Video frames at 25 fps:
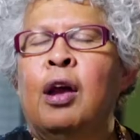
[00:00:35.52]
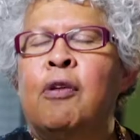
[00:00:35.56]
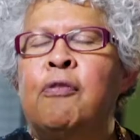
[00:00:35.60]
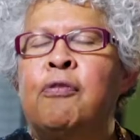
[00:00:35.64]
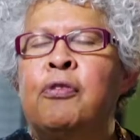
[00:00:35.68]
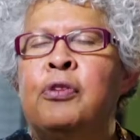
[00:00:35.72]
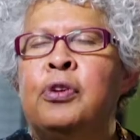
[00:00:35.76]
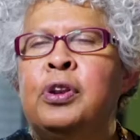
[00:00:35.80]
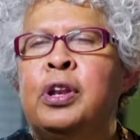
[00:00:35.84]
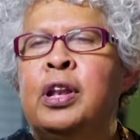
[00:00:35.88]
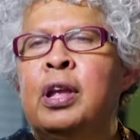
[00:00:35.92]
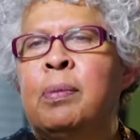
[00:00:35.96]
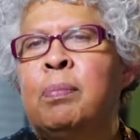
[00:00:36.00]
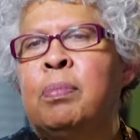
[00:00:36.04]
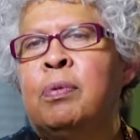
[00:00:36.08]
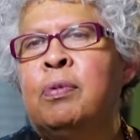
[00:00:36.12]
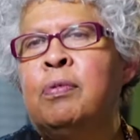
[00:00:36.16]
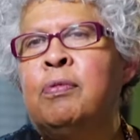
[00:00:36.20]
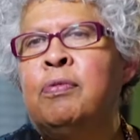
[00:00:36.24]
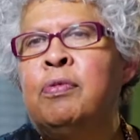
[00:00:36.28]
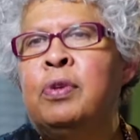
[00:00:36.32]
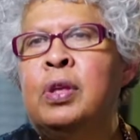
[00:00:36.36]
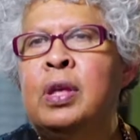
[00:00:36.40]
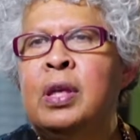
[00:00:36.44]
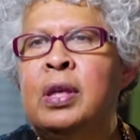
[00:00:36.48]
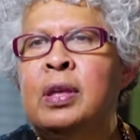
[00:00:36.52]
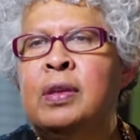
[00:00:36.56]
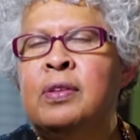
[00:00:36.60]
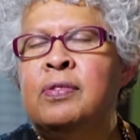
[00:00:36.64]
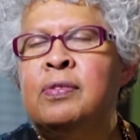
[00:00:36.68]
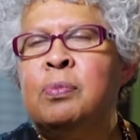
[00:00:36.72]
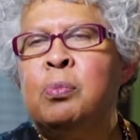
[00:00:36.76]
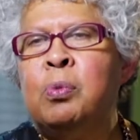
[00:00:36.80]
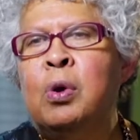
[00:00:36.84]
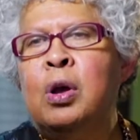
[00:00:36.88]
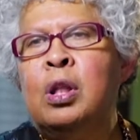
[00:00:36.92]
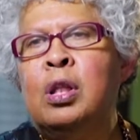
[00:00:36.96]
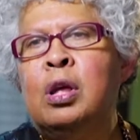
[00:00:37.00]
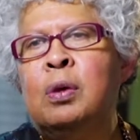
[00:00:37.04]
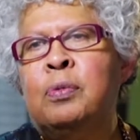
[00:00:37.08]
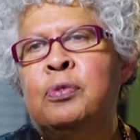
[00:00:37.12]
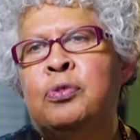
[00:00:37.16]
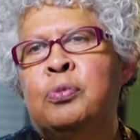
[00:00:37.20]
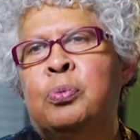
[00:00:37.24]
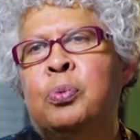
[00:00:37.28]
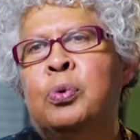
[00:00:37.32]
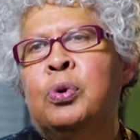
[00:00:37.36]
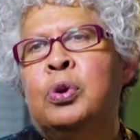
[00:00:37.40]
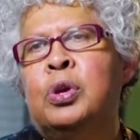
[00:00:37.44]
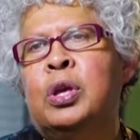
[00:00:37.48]
For a number of years, while I
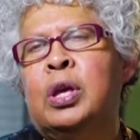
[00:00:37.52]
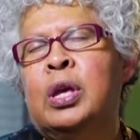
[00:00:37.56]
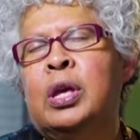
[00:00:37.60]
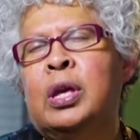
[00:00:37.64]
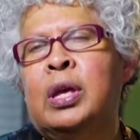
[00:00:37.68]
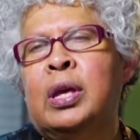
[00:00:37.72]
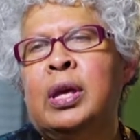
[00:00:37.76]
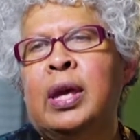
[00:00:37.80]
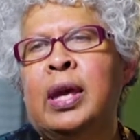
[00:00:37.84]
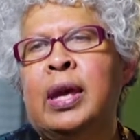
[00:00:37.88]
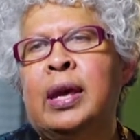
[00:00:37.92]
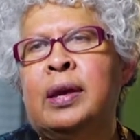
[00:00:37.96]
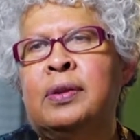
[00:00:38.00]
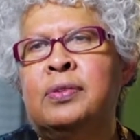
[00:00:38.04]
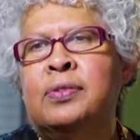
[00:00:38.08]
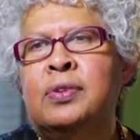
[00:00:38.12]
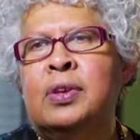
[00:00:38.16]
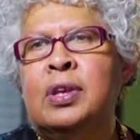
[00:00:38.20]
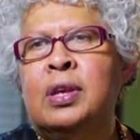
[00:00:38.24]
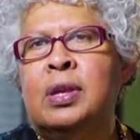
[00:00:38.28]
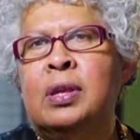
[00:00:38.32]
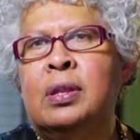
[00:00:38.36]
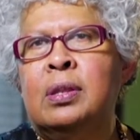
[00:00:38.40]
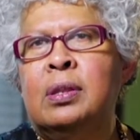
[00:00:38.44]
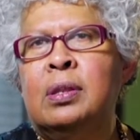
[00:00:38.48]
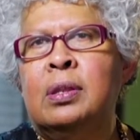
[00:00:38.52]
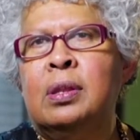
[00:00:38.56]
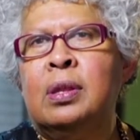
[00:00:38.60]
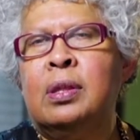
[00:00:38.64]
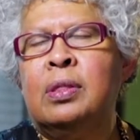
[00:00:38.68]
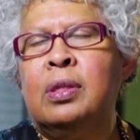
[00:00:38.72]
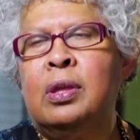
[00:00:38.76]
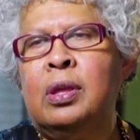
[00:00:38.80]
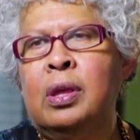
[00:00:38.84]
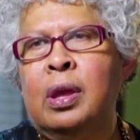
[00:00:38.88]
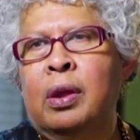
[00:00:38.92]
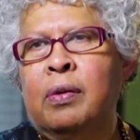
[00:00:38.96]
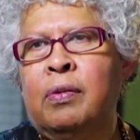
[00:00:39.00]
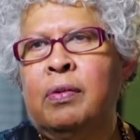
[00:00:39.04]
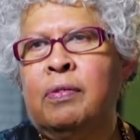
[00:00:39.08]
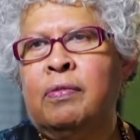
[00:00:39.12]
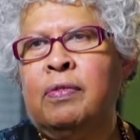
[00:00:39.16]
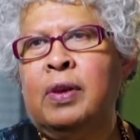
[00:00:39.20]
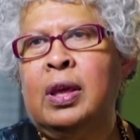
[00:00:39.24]
was working out in the Yarra